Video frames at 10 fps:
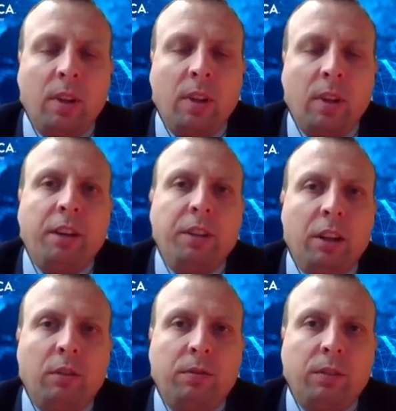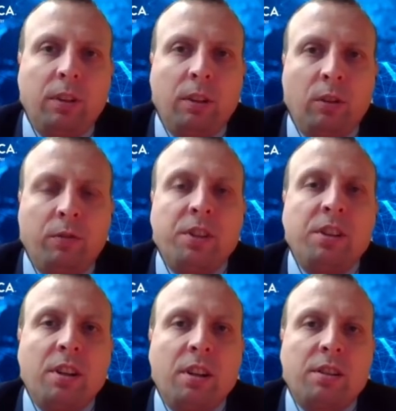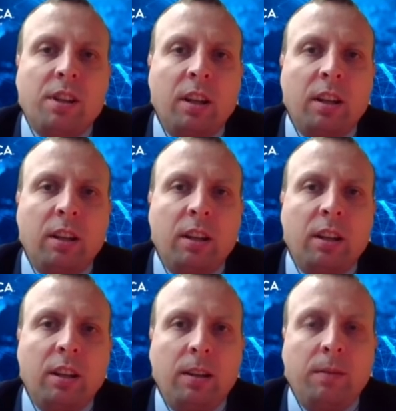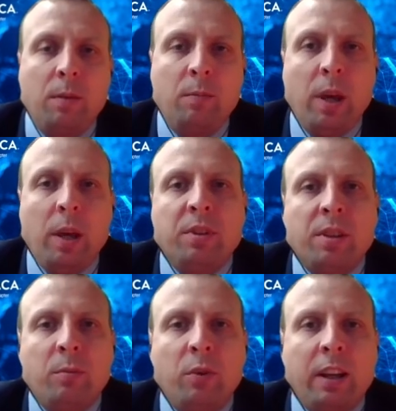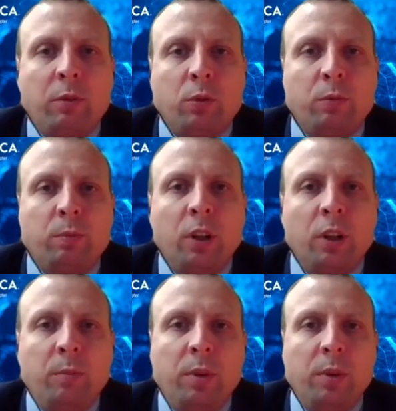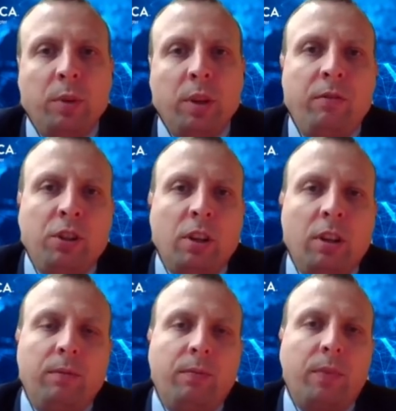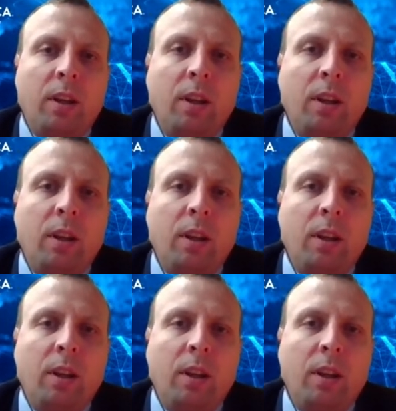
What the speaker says: area of CSIRTs, and maybe some of that will going to be beneficial